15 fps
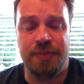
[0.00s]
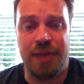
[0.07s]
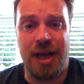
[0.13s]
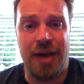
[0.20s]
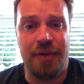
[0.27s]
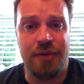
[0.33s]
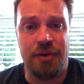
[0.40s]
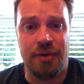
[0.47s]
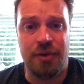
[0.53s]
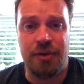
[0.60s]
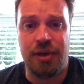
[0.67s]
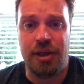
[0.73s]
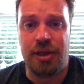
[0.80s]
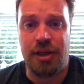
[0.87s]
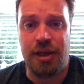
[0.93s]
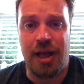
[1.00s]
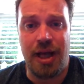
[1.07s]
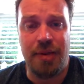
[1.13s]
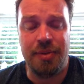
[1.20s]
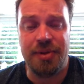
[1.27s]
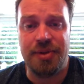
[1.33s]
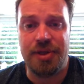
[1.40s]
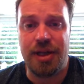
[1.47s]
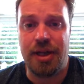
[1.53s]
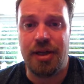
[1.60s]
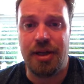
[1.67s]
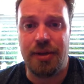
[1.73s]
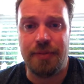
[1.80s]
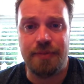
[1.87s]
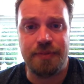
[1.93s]
after it had been said,
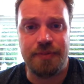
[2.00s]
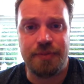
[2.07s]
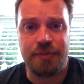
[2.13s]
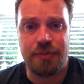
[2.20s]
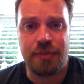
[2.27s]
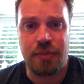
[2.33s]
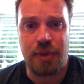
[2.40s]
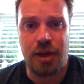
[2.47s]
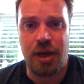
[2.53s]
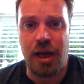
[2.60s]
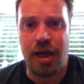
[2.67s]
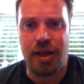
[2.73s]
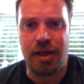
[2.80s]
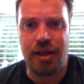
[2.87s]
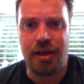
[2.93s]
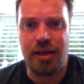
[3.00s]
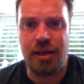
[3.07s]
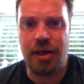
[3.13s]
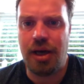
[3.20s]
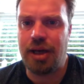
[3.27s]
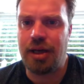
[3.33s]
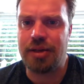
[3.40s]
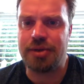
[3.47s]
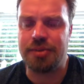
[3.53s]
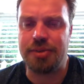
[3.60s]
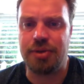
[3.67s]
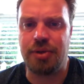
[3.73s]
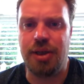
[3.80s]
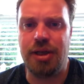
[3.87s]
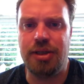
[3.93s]
I got some
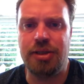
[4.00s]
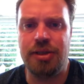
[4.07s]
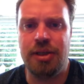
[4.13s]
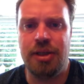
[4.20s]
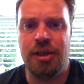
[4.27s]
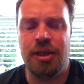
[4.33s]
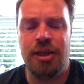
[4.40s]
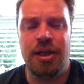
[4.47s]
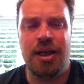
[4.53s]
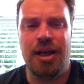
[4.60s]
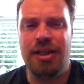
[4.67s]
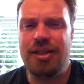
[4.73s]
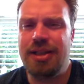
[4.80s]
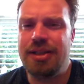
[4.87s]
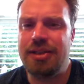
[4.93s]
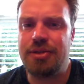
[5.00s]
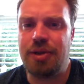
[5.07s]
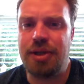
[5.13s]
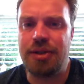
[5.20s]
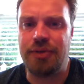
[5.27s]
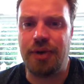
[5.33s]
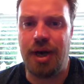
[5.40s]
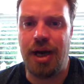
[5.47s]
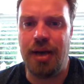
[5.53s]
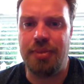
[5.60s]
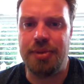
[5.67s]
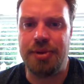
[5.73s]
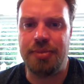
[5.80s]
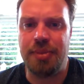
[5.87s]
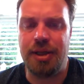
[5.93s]
strange, I didn't get strange
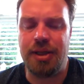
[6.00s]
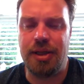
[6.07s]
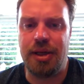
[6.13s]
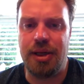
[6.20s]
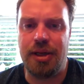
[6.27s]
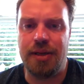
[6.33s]
vibes, but